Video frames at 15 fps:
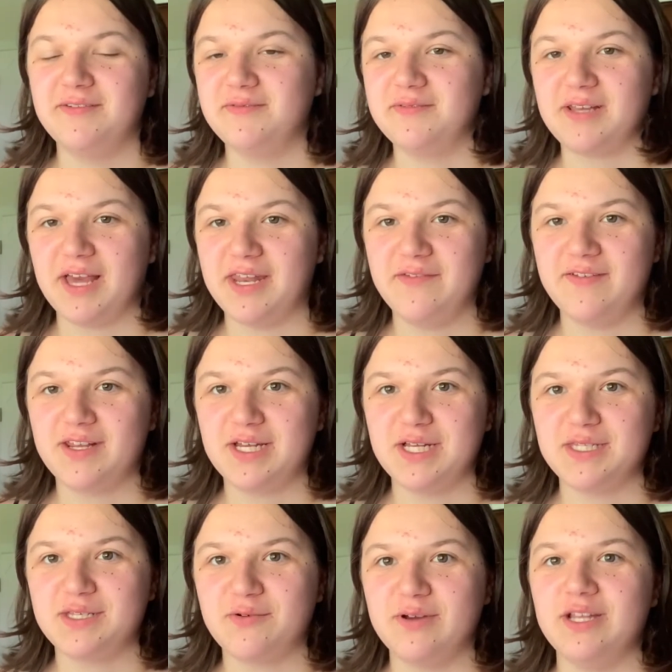kind of
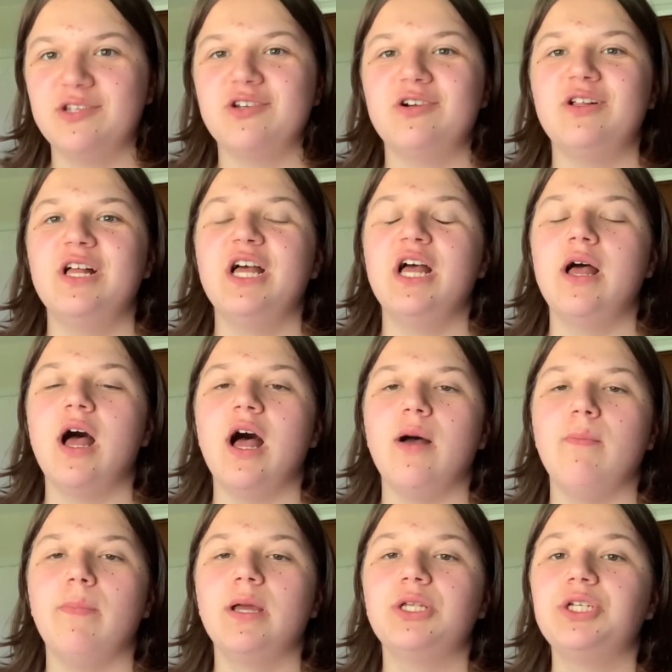inconsequential,
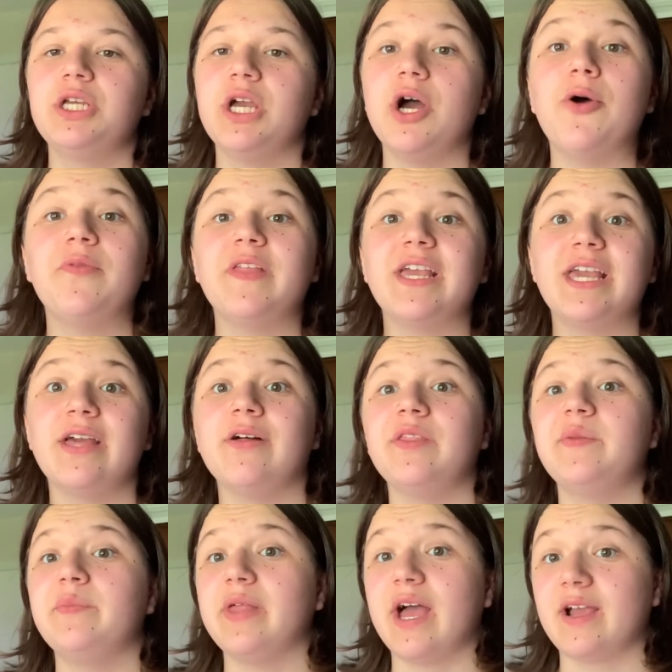but she only
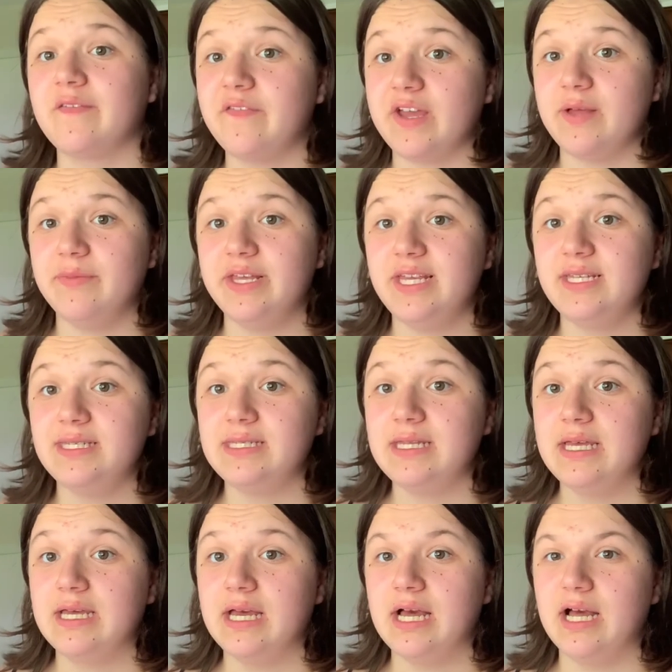killed black families.
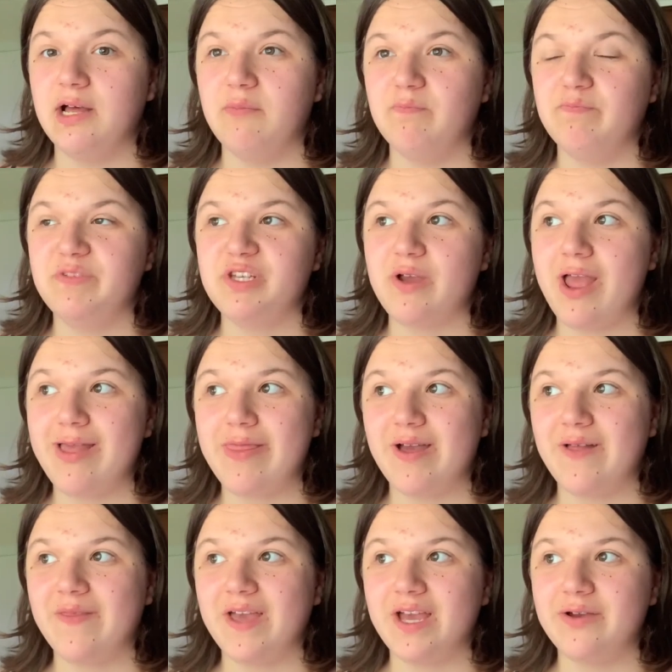So I
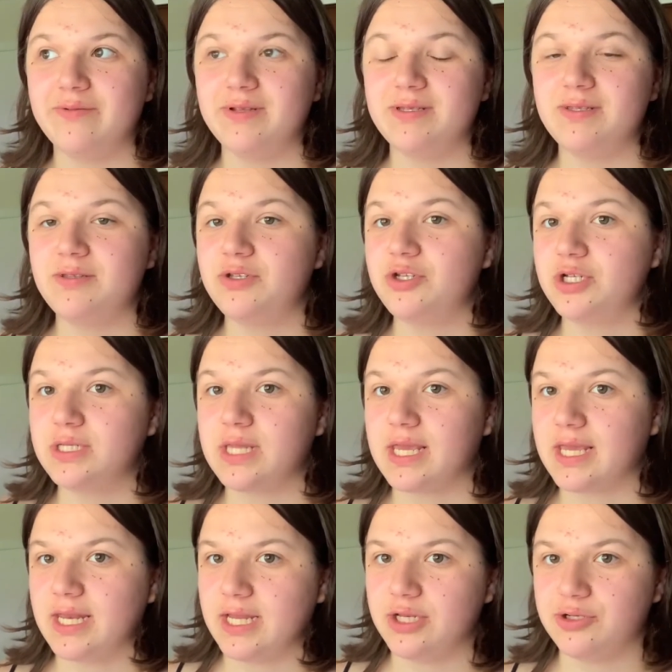thought that was just like
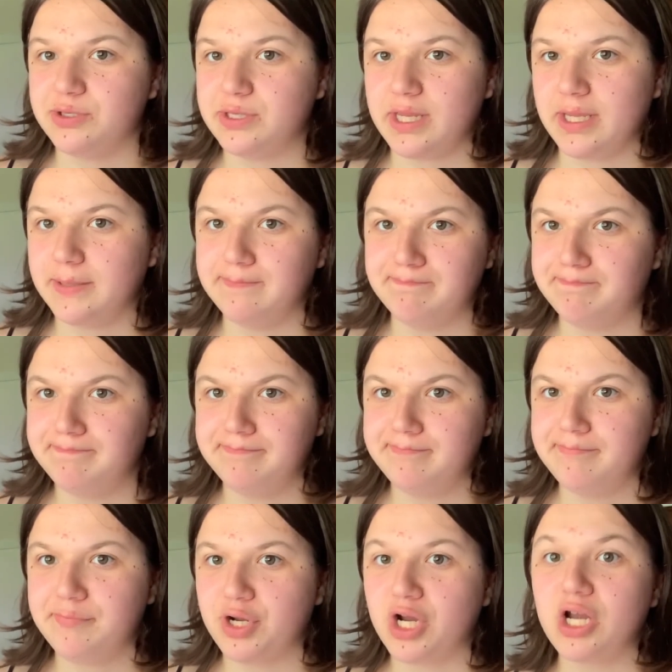an interesting
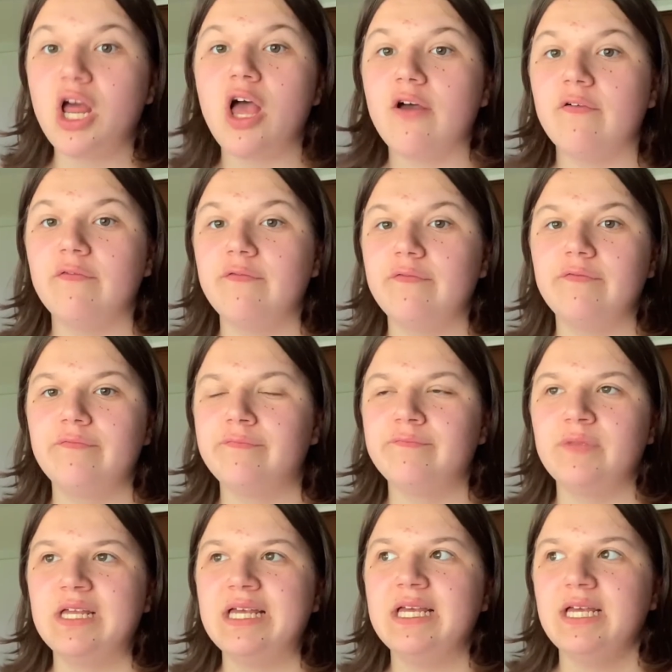part of
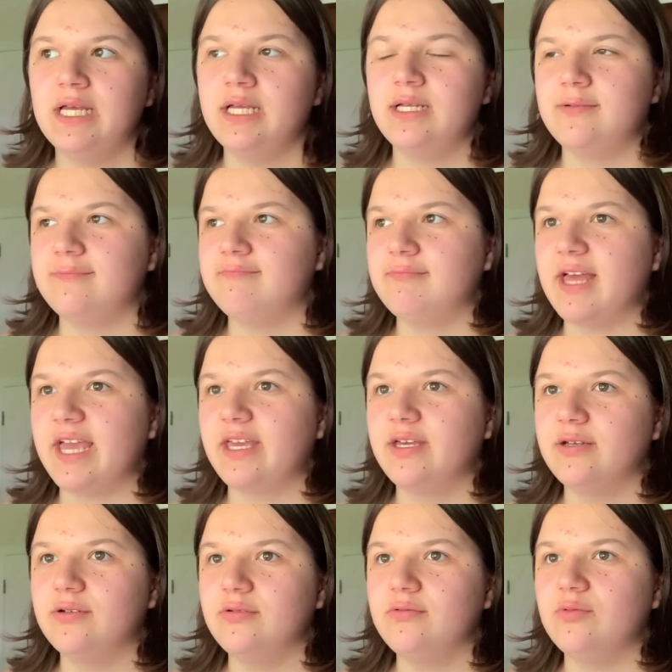like
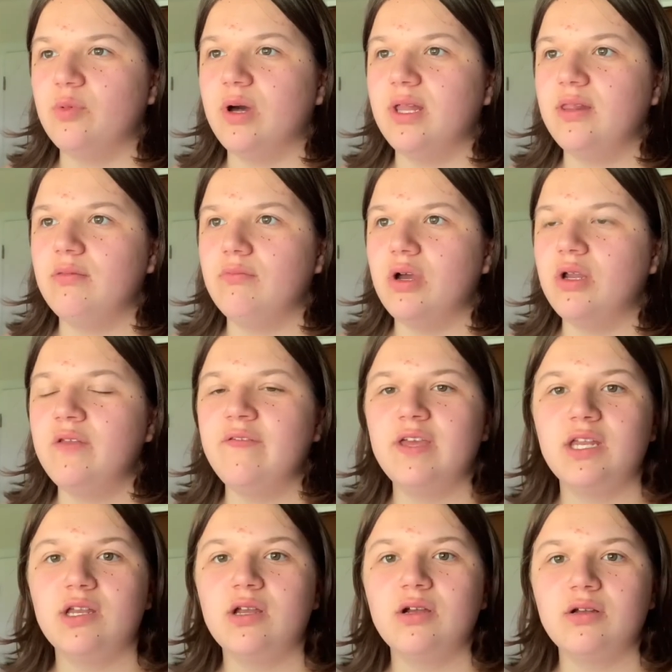what
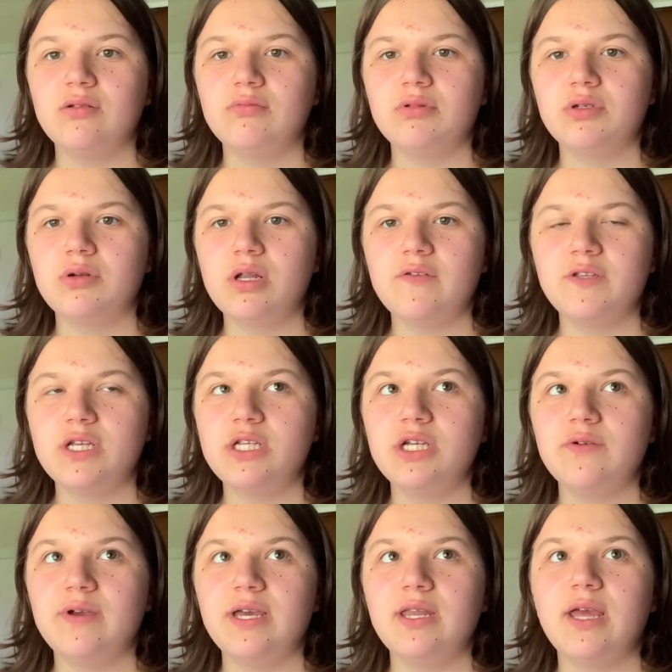motivated her sort of to
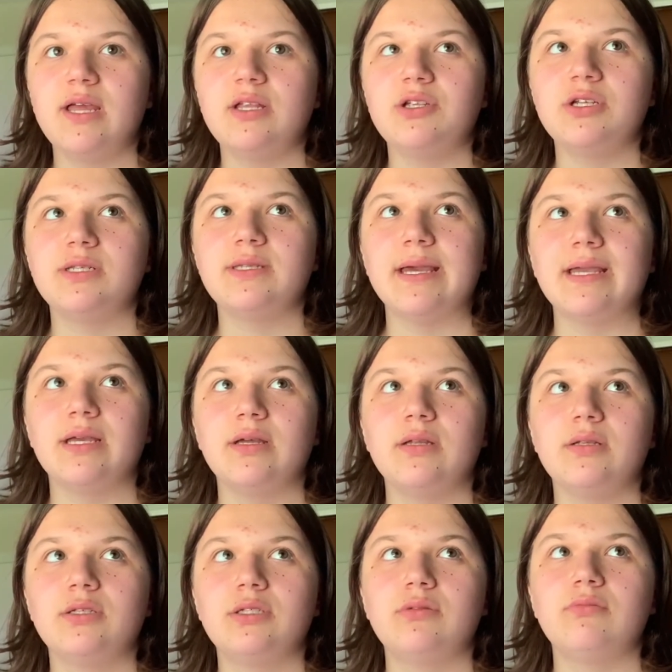do it, and just like
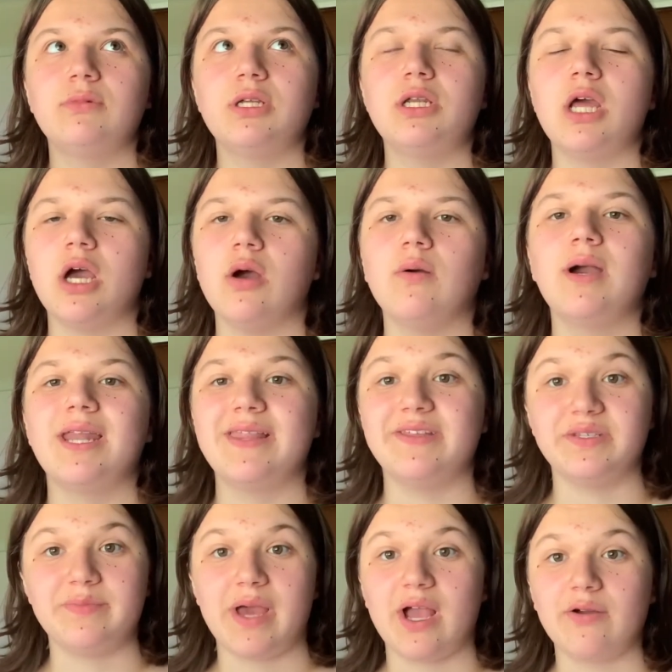to know kind of
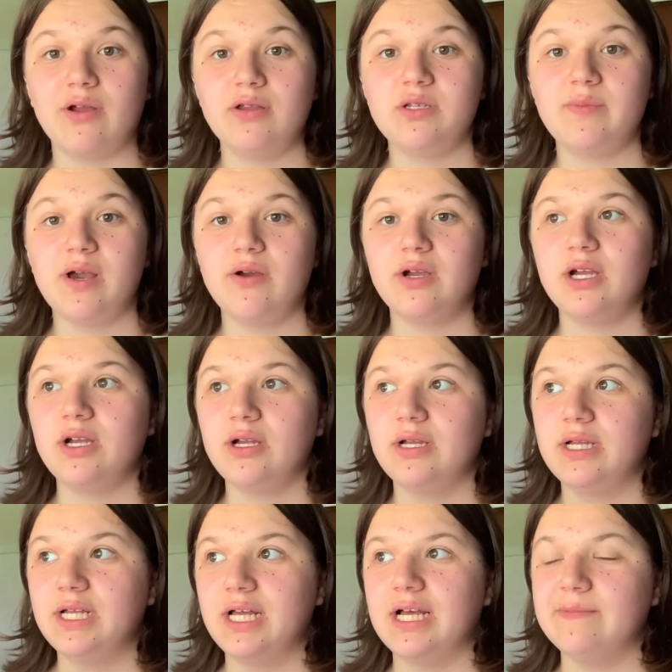this background about her.
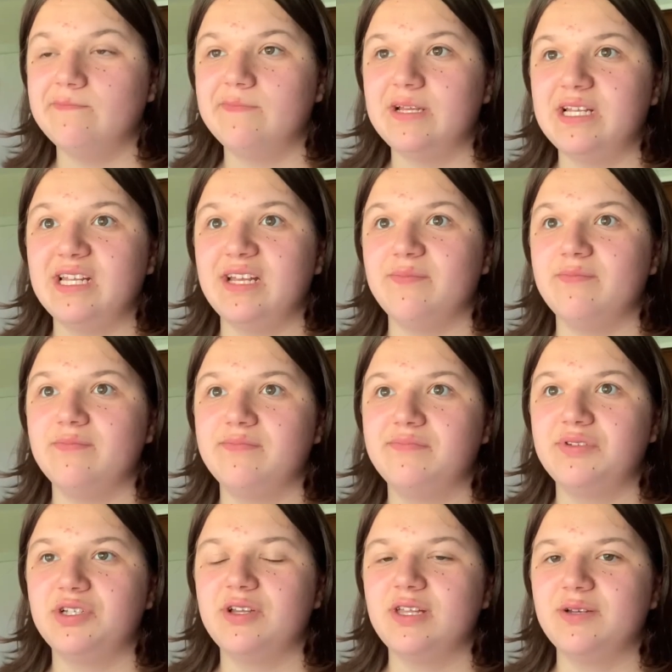And I'm
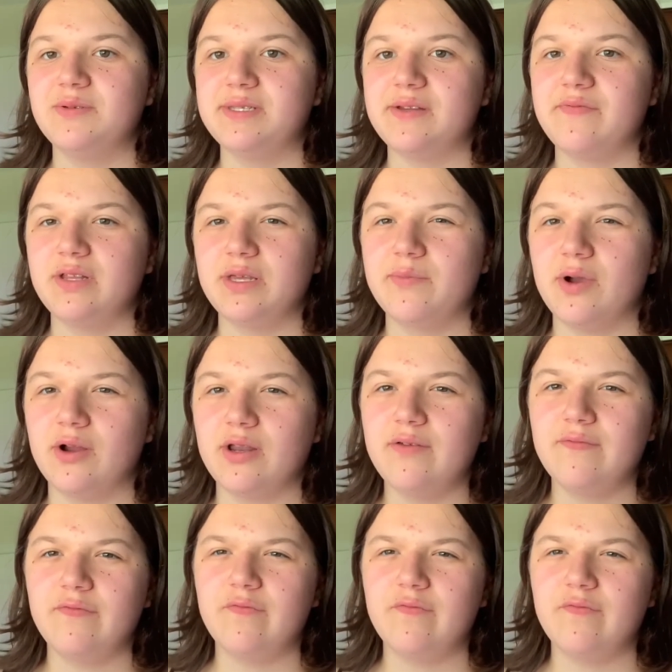sure that was definitely part of